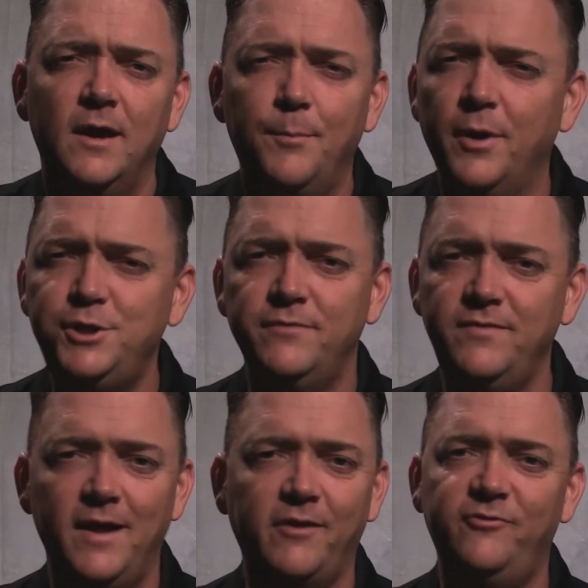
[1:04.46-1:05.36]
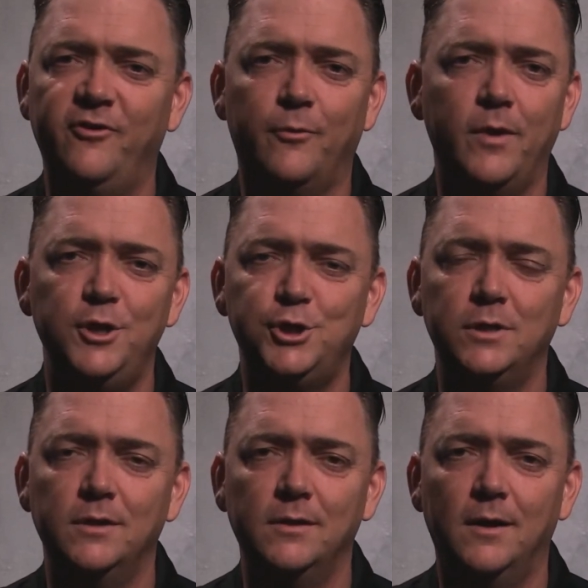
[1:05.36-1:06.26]
a bunch of next
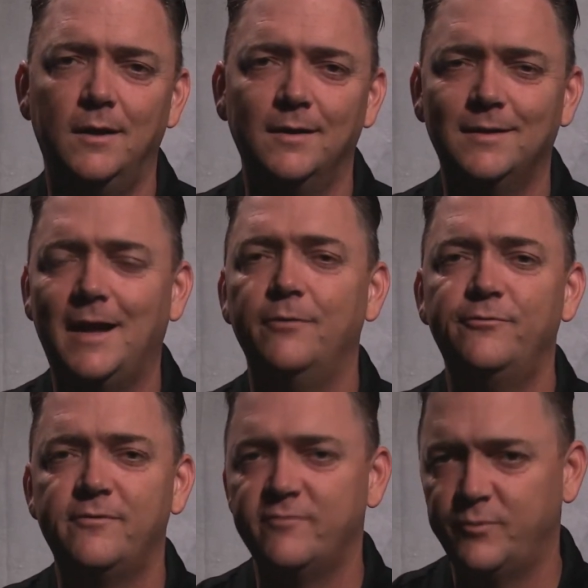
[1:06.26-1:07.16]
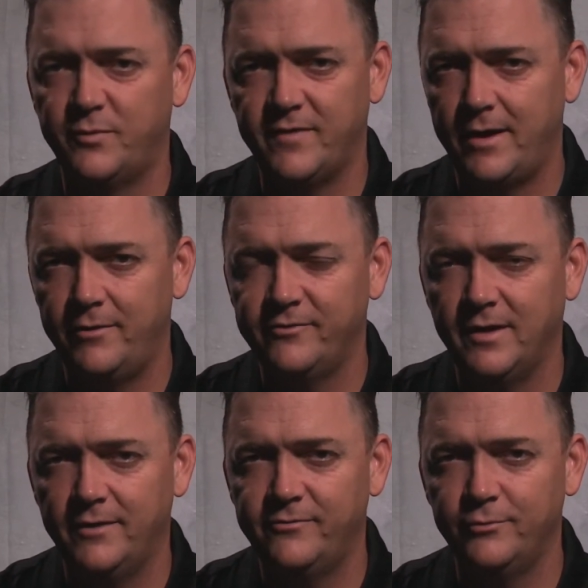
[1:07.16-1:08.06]
generation uh, cloud service providers,
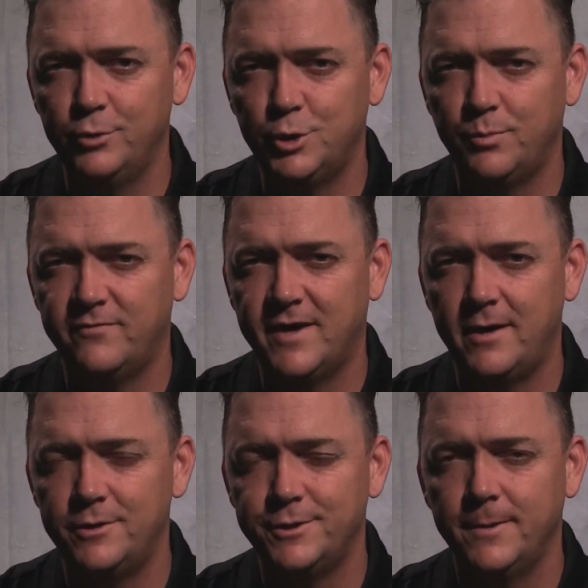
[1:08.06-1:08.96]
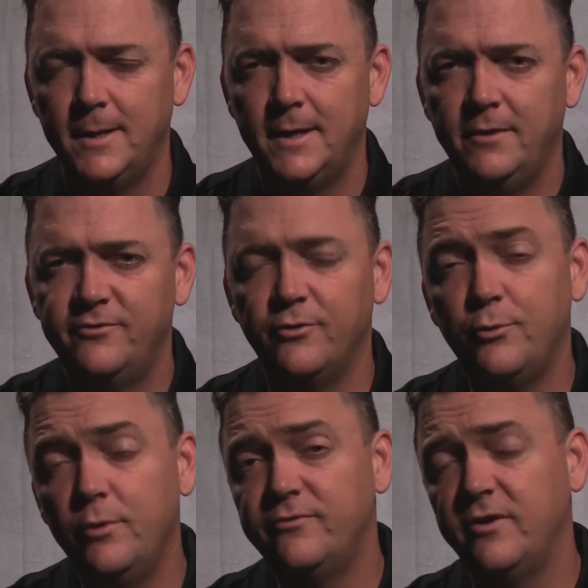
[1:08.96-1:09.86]
cloud solution providers. So
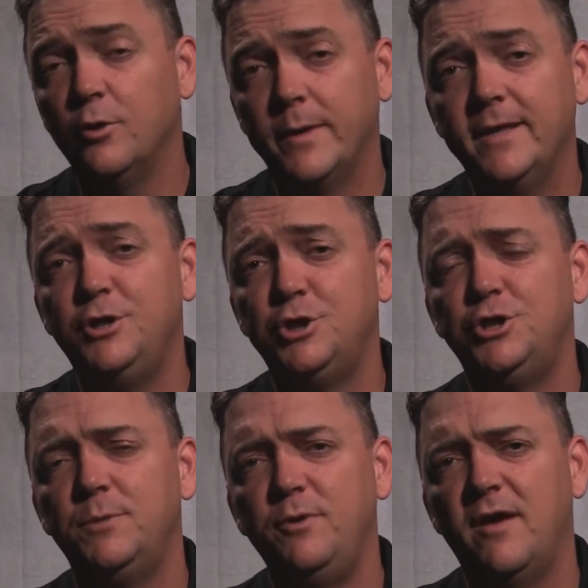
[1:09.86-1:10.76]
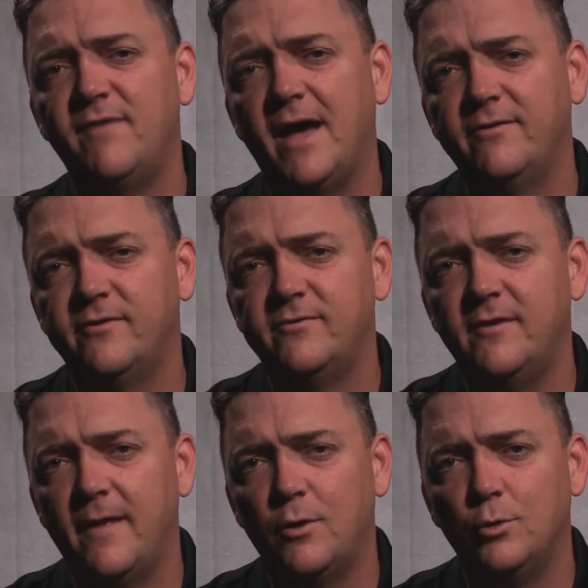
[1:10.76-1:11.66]
through a single relationship, you have
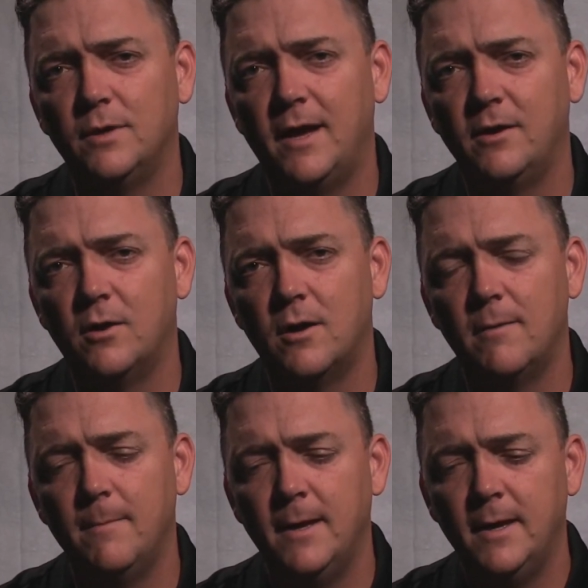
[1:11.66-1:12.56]
access to that whole line card.